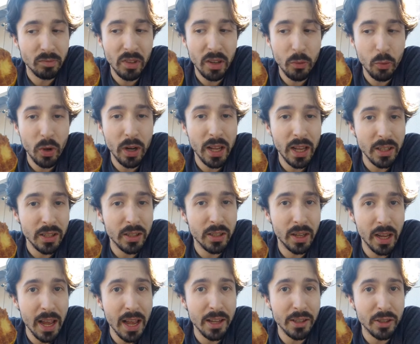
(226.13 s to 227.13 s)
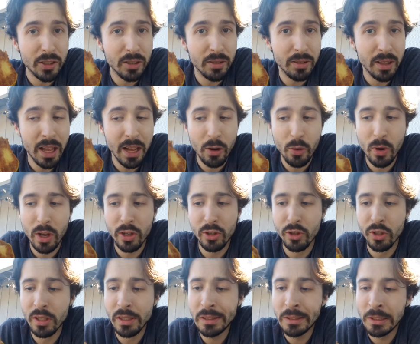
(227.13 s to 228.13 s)
One has to ask that
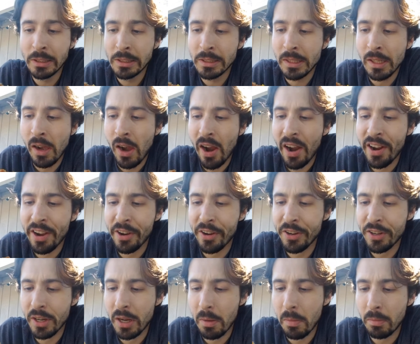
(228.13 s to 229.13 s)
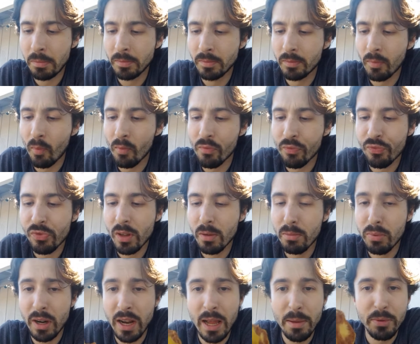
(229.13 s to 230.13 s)
question, and
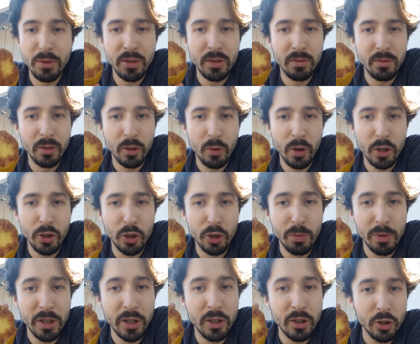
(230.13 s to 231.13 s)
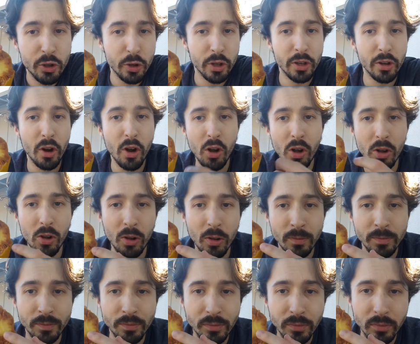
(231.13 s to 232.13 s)
perhaps the question should be, should it all
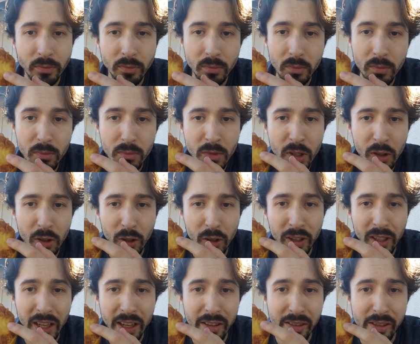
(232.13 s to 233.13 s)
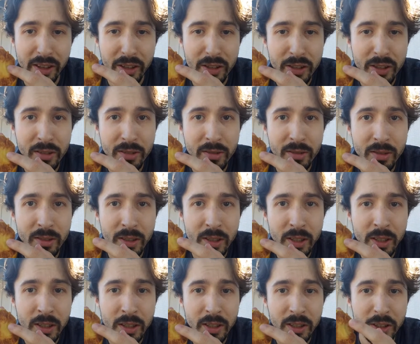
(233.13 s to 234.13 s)
look like this?
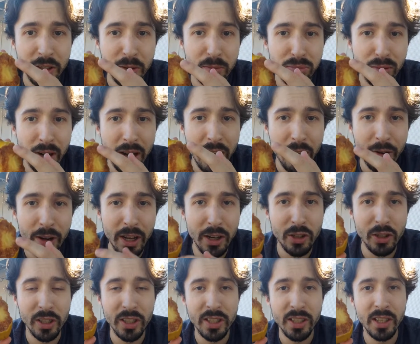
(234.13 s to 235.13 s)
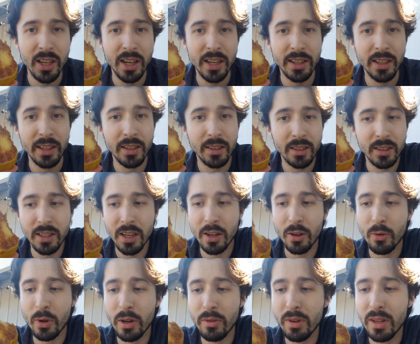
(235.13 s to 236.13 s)
Is the brown actually a sign that it's not
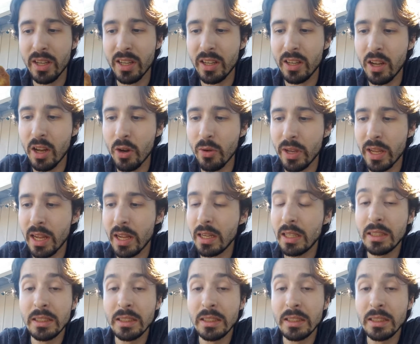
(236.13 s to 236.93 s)
quite ready to go yet?